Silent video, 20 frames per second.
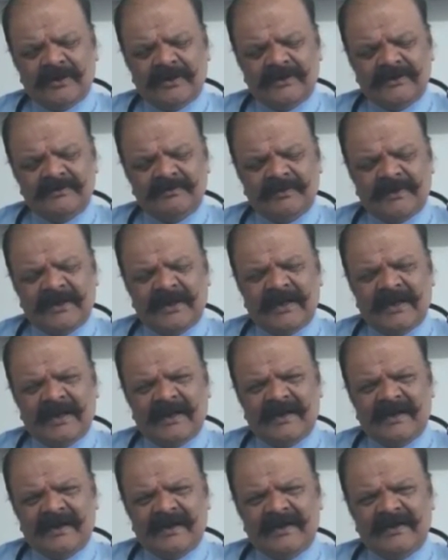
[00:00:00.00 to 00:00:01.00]
It is middle
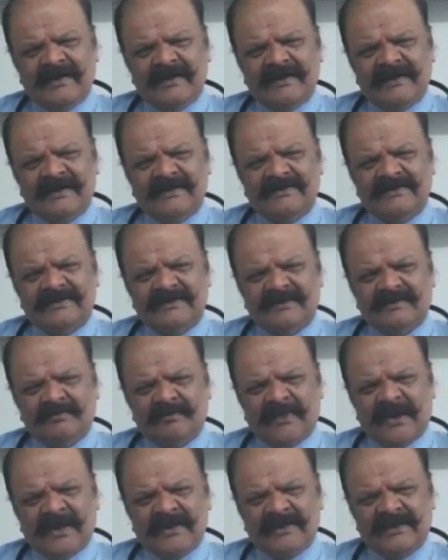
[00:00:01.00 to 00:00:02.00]
and ring, it is
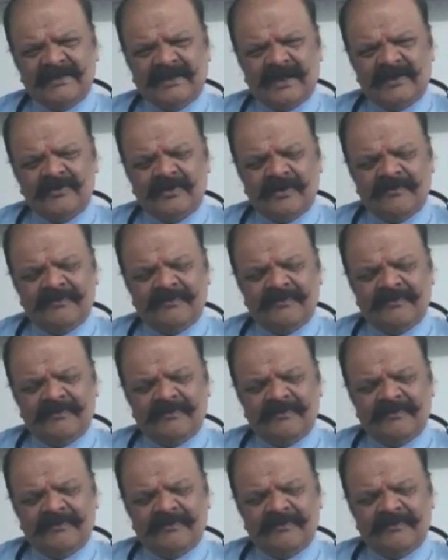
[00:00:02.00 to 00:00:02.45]
meda dhatu.